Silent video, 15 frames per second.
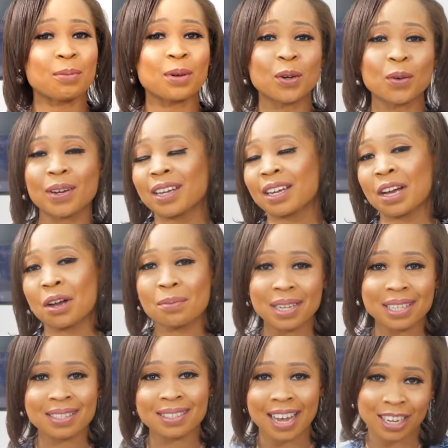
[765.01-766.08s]
me know in the
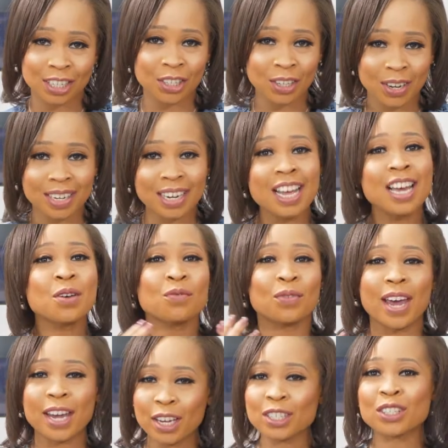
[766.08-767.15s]
comment section.
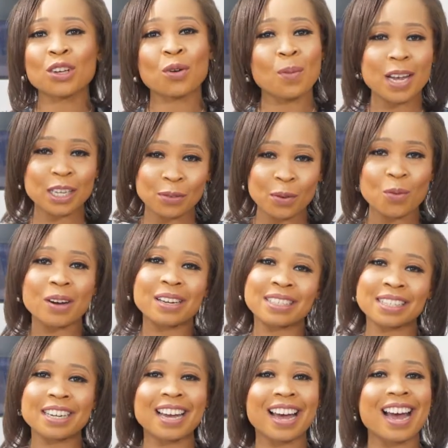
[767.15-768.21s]
Thank you so much for
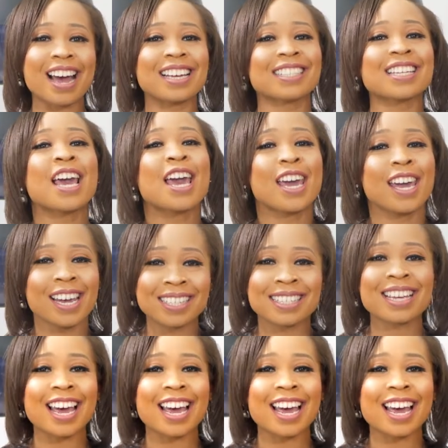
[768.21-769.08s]
watching, guys. It's